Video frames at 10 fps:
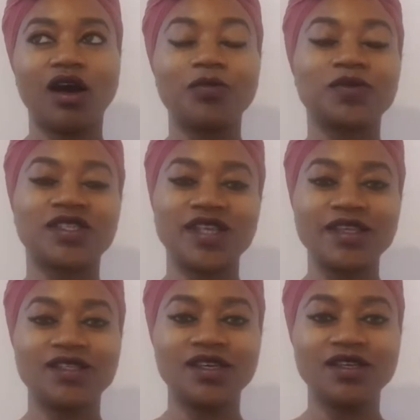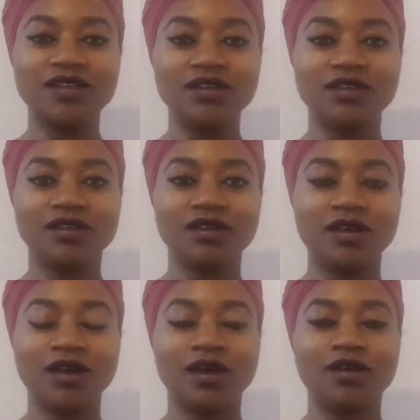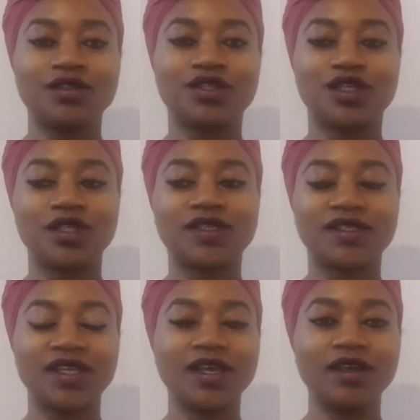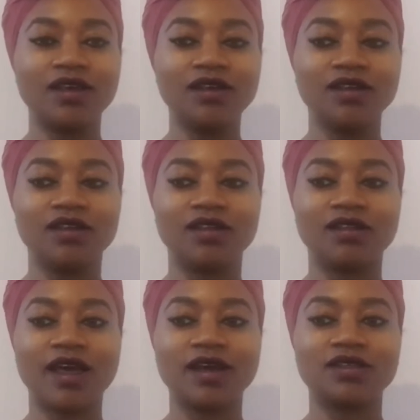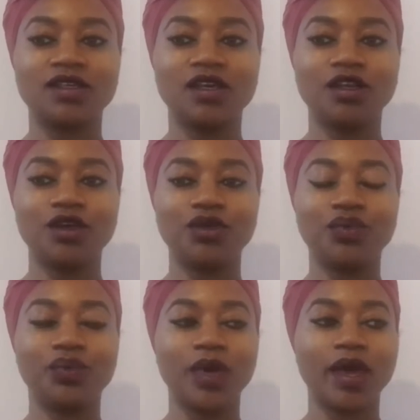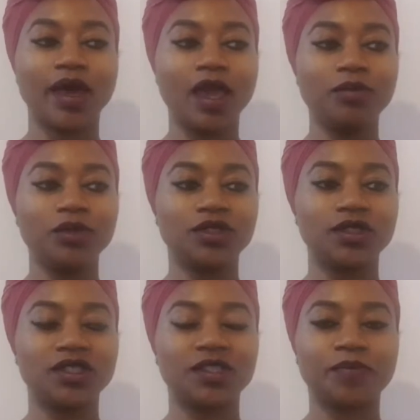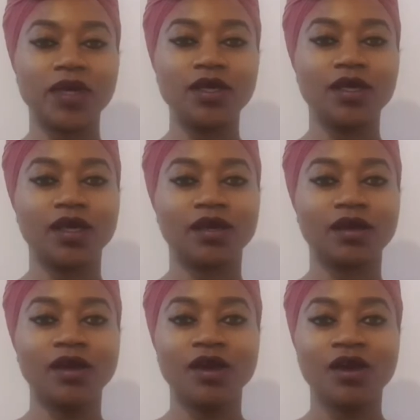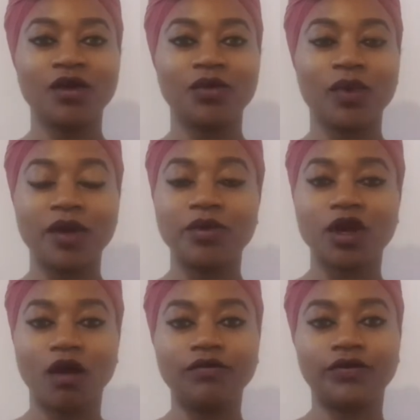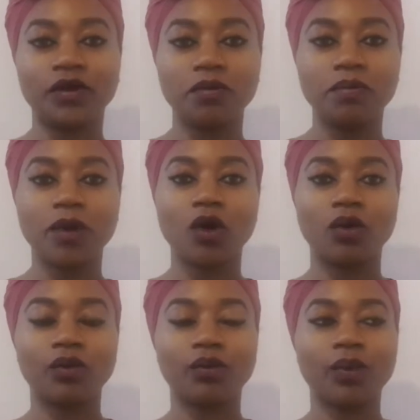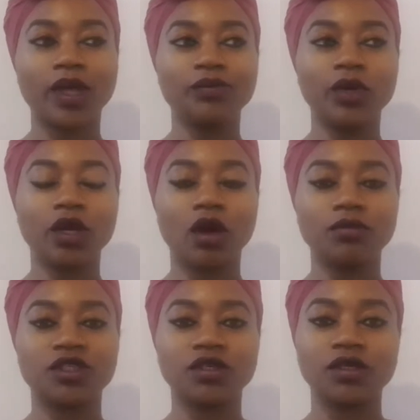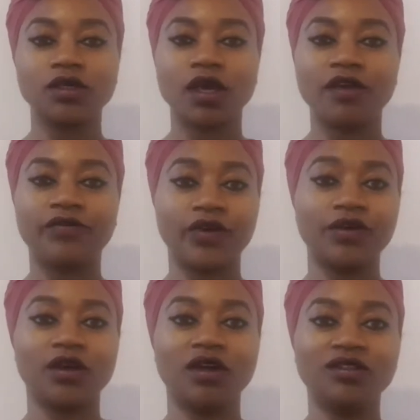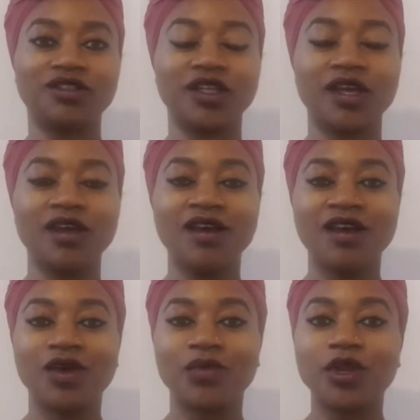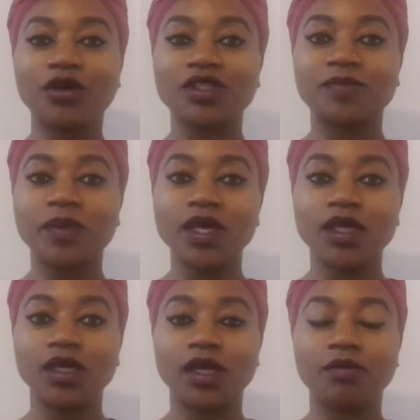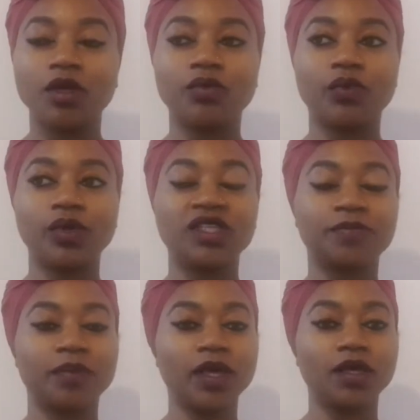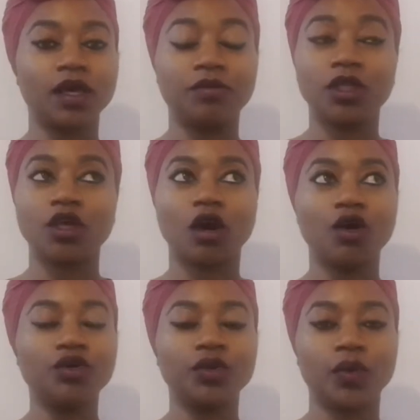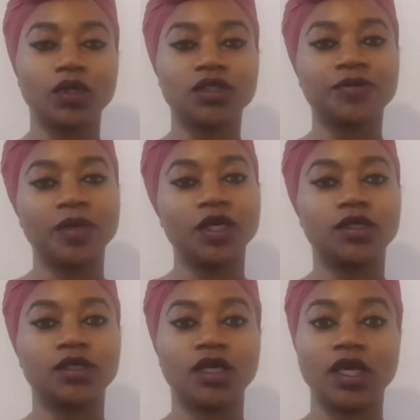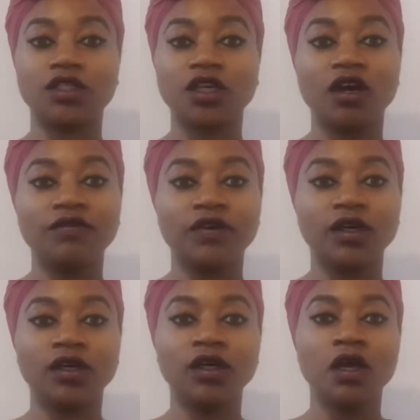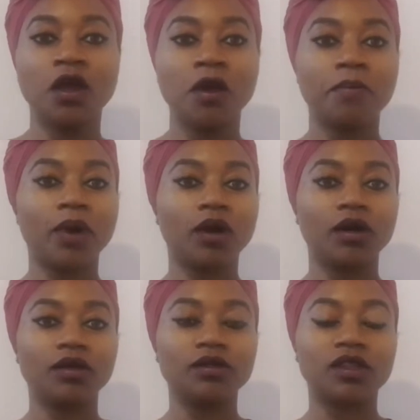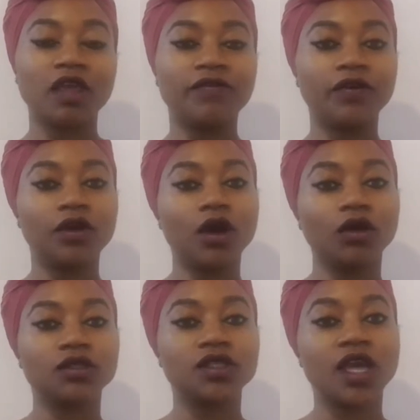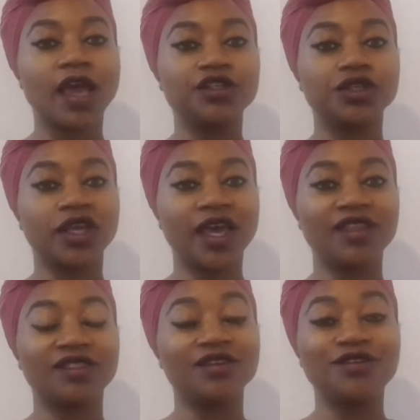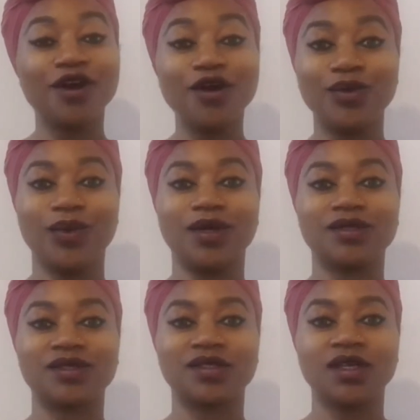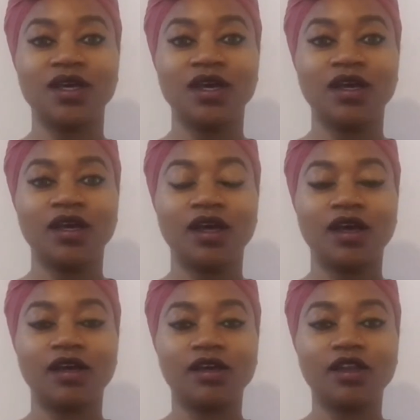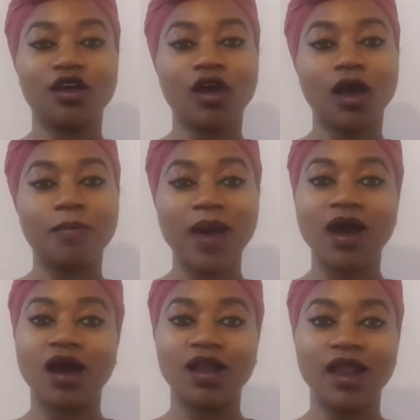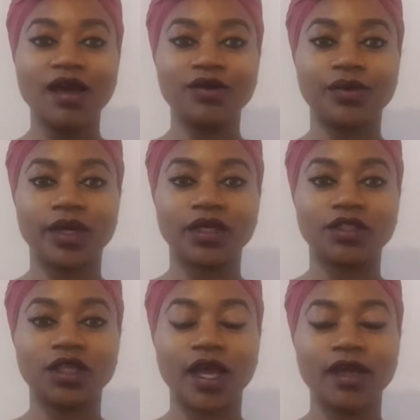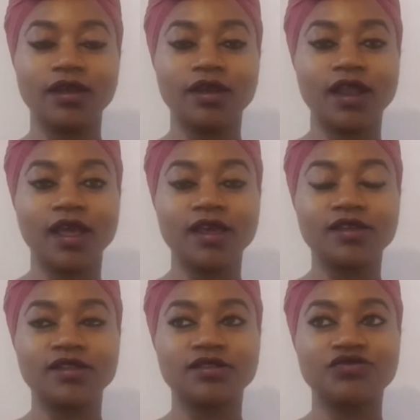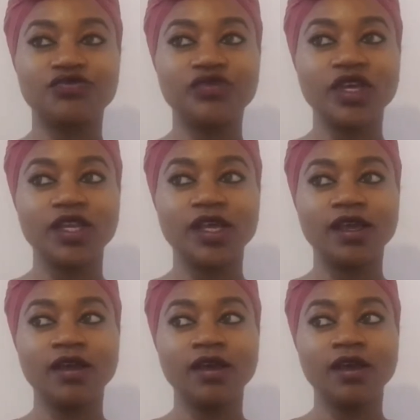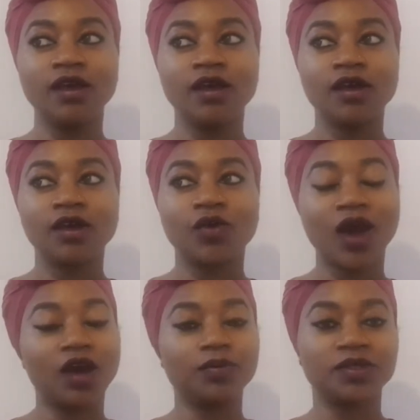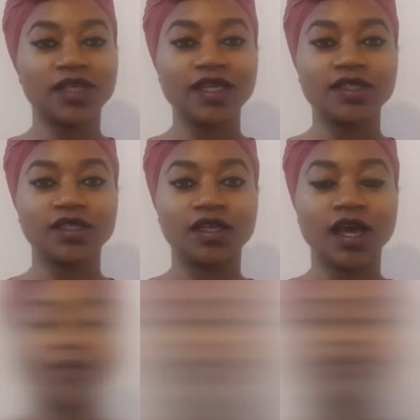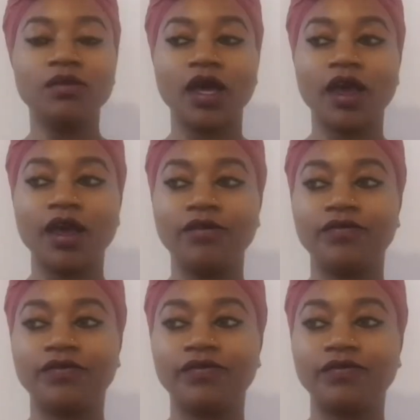upsetting to see that, you know, we're able to speak it where we come from, but when we come to a foreign country, we're not speaking it. I mean, the older ones speak it to each other, but they forgot to educate the young ones, you know, about our language, and it's really quite upsetting. I'm a